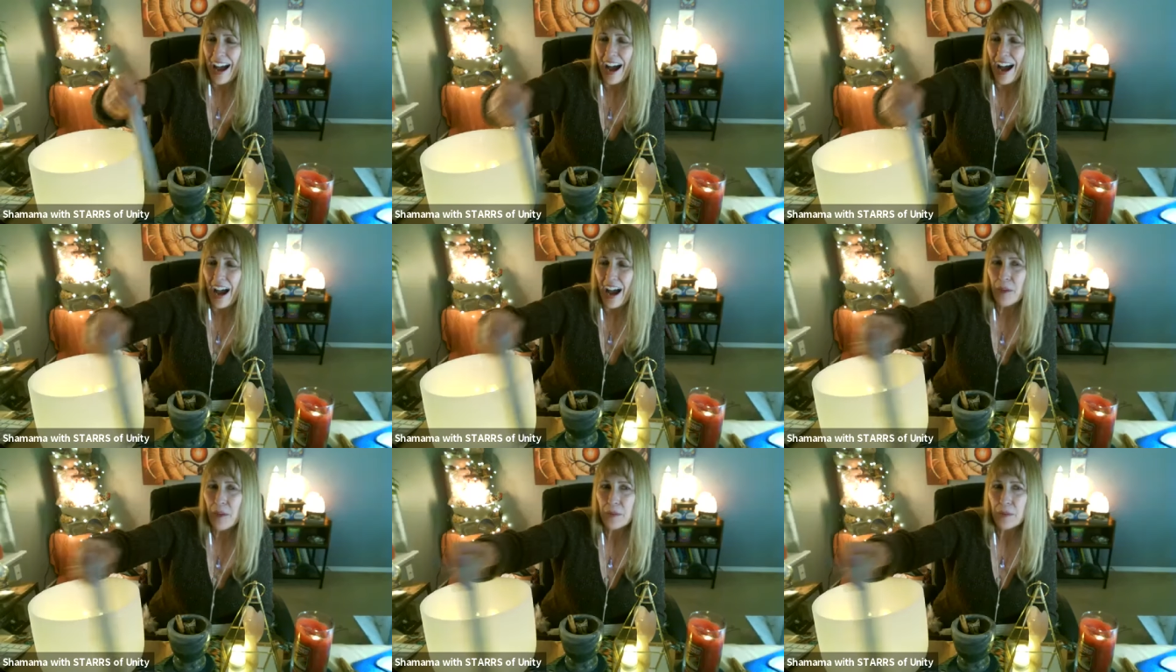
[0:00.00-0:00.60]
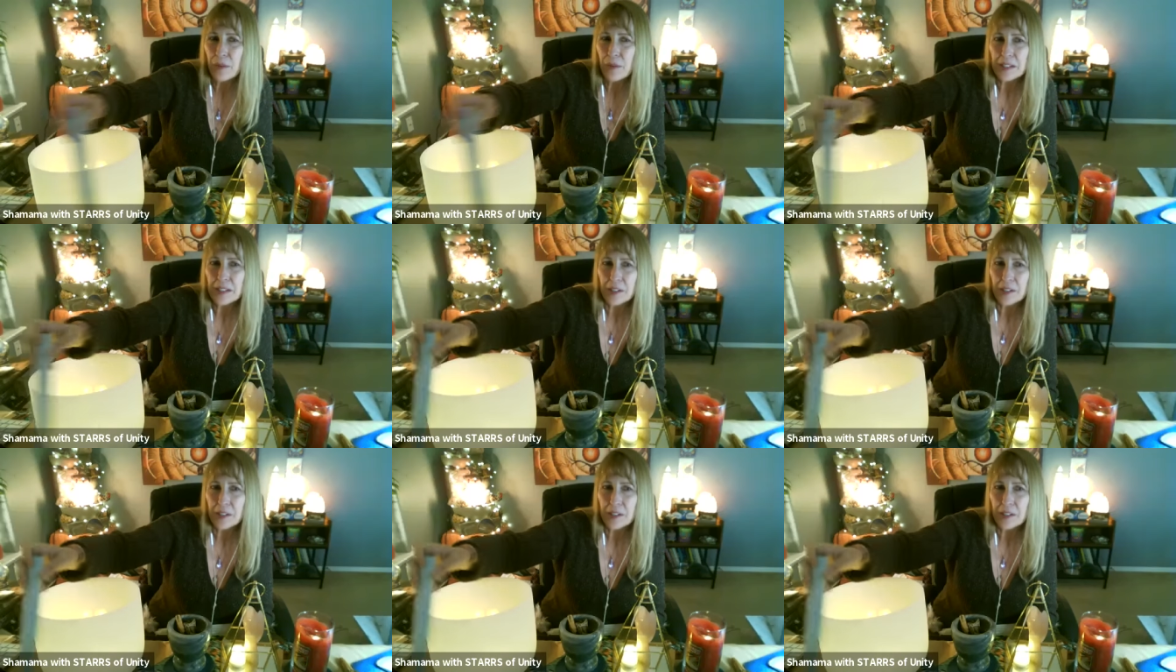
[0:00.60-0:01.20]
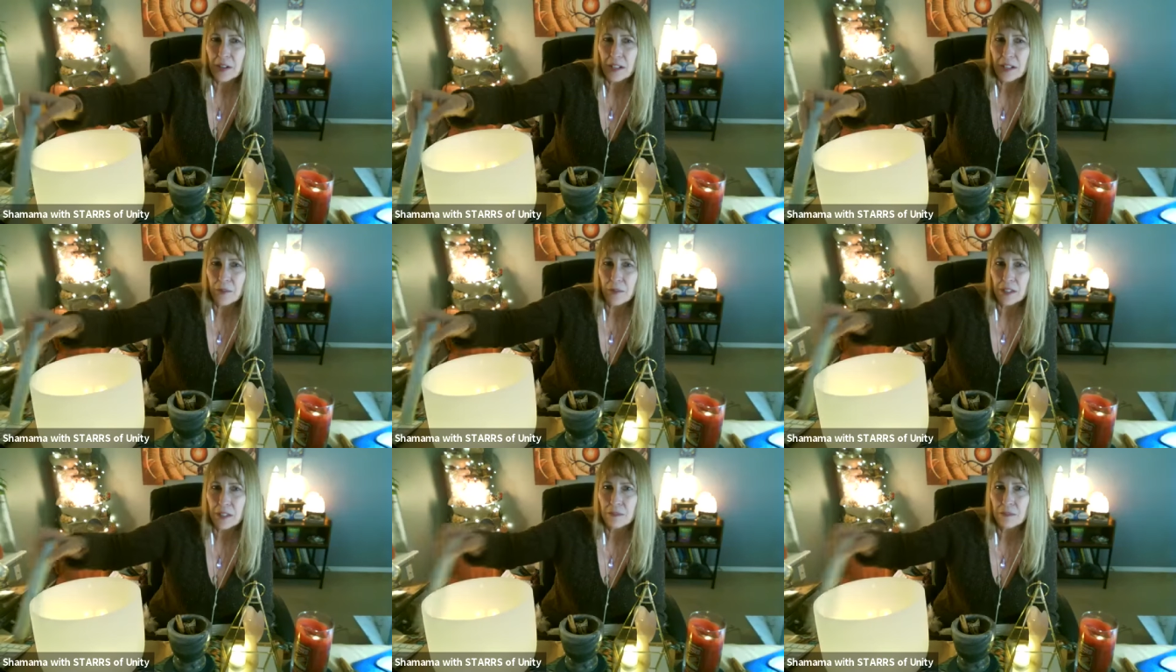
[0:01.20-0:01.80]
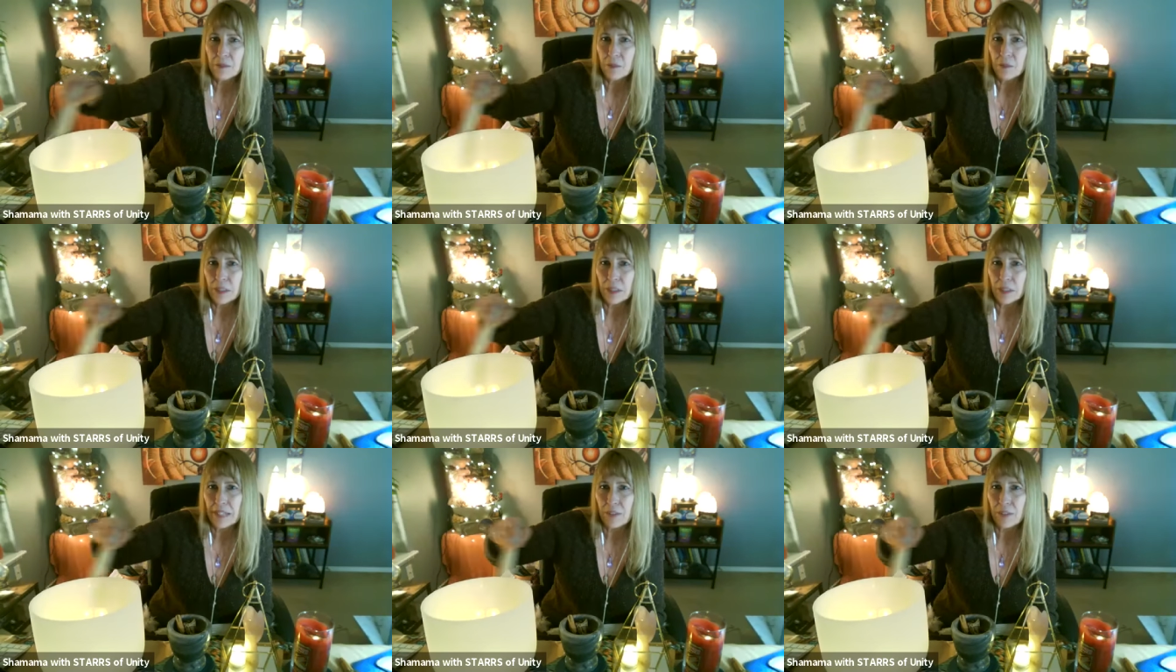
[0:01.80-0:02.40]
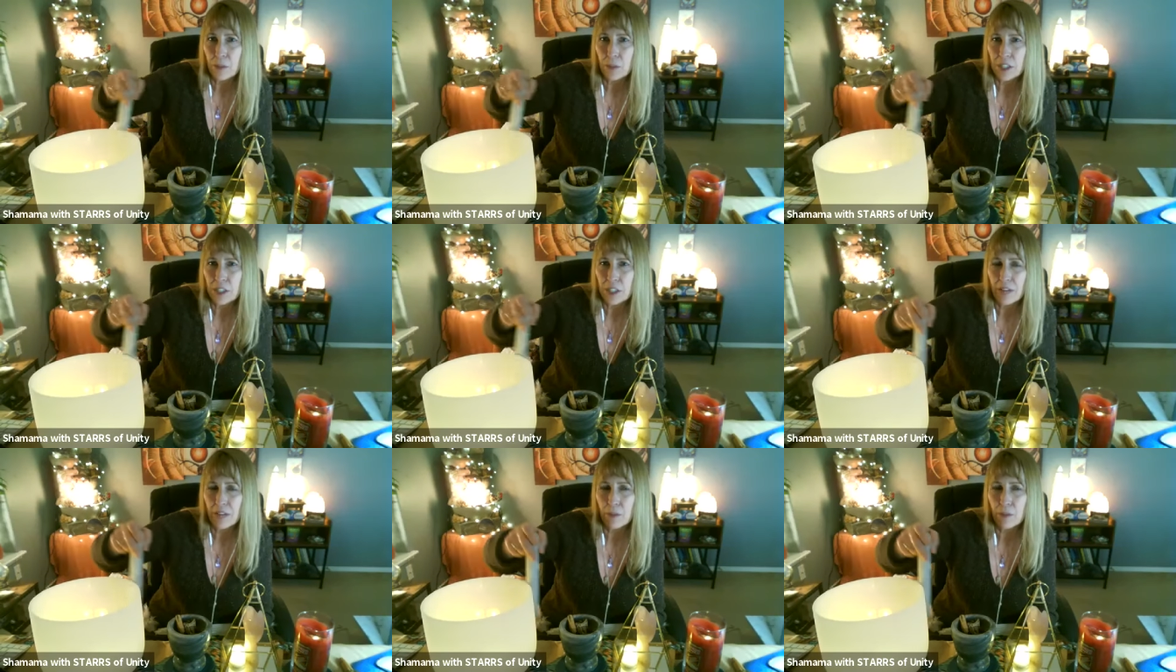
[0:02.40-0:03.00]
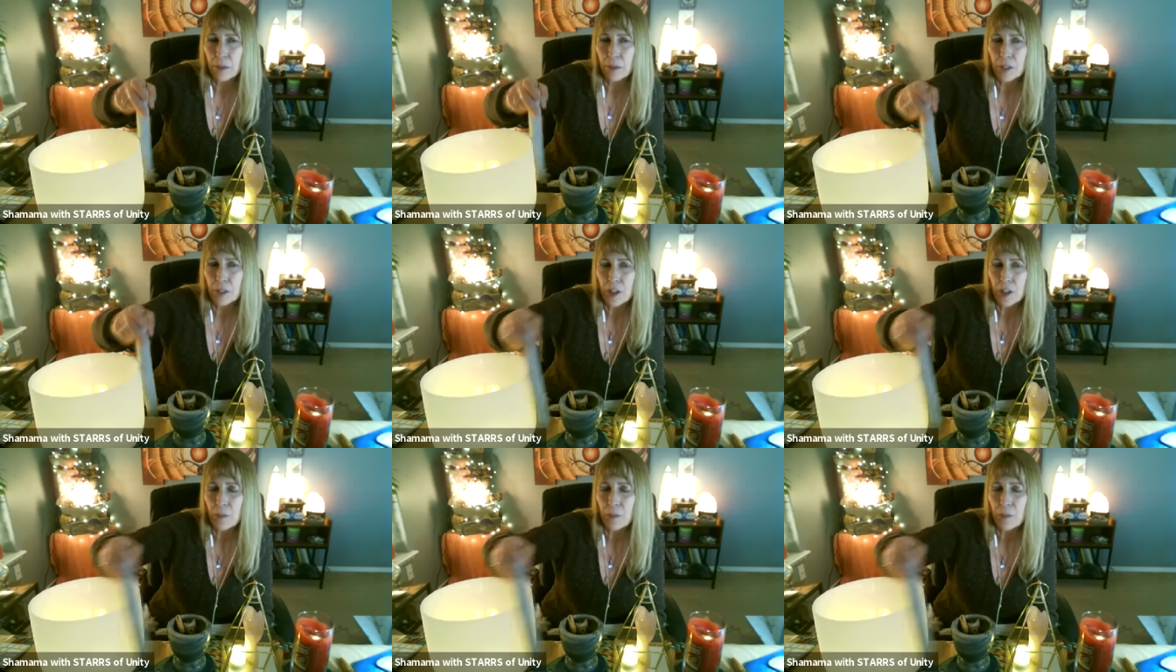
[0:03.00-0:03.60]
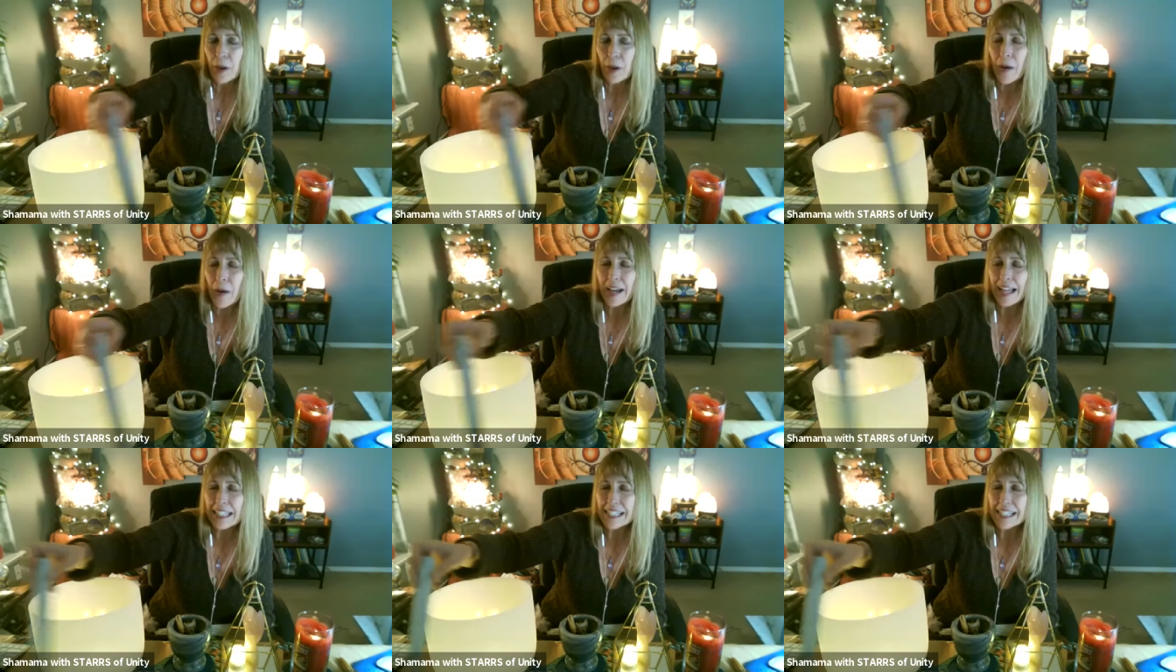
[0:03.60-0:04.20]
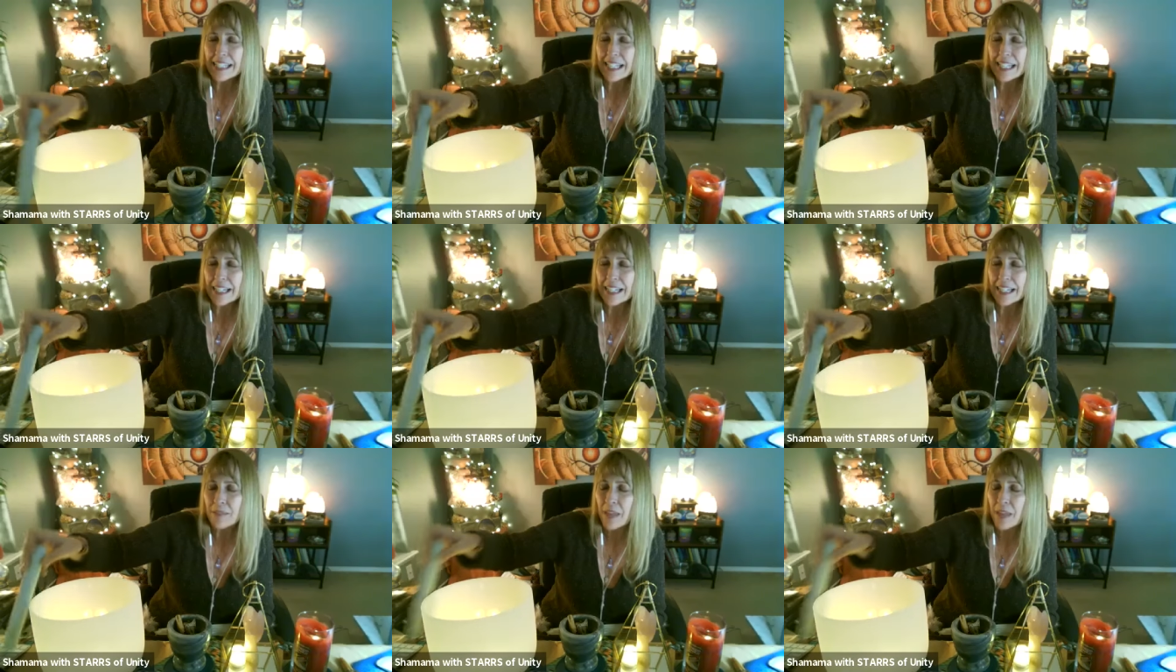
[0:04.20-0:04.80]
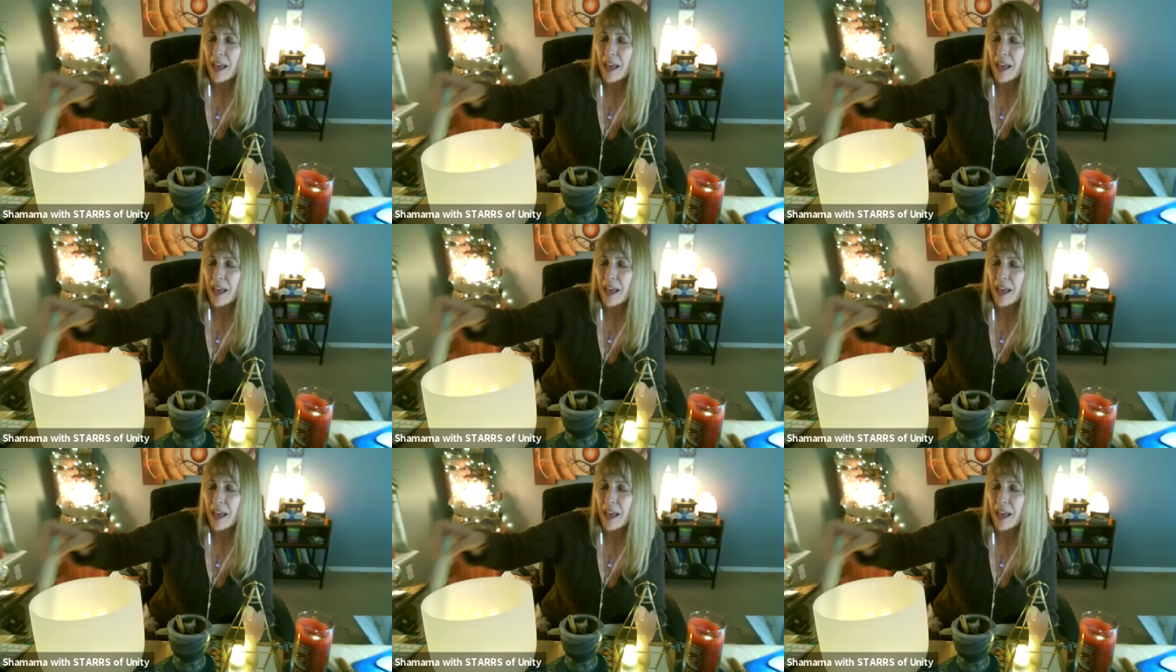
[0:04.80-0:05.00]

I will be starting when we're giving more time for people to jump on. Hi Lisa.